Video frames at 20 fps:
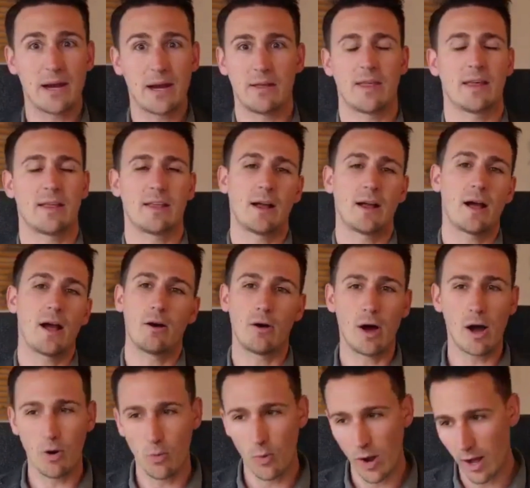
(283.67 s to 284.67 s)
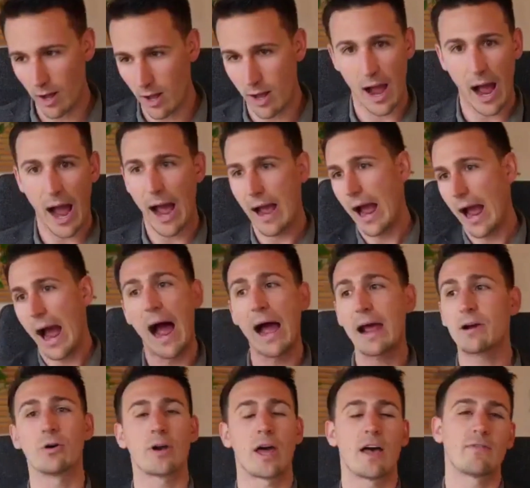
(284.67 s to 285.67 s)
And then they go, oh, well, I
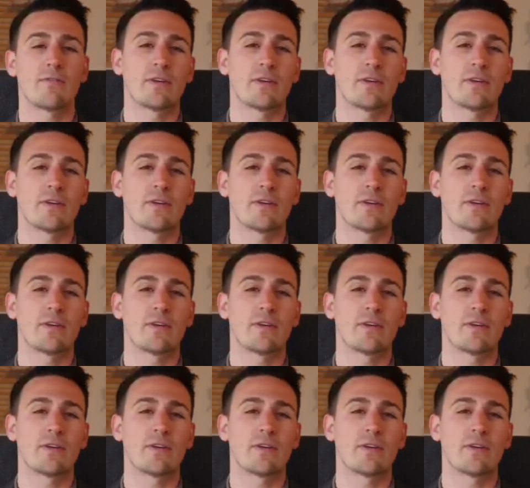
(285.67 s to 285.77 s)
don't have